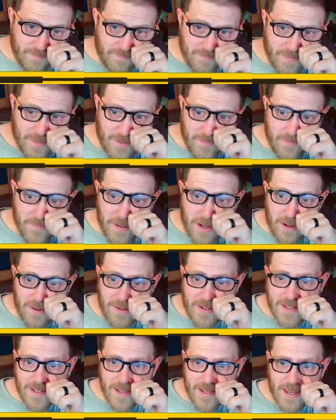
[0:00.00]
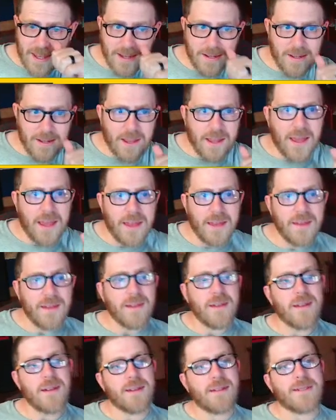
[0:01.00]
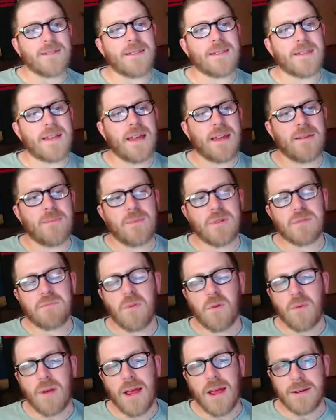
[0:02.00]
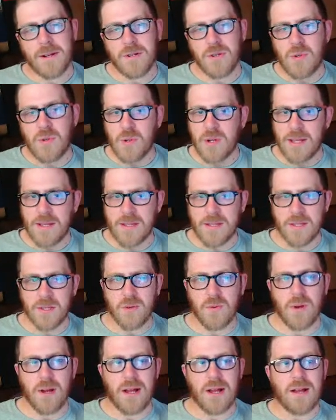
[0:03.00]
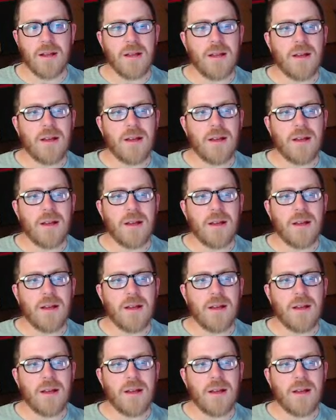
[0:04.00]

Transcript: I'm very scared. Okay. Zazane was Miranda Dawkins' daughter.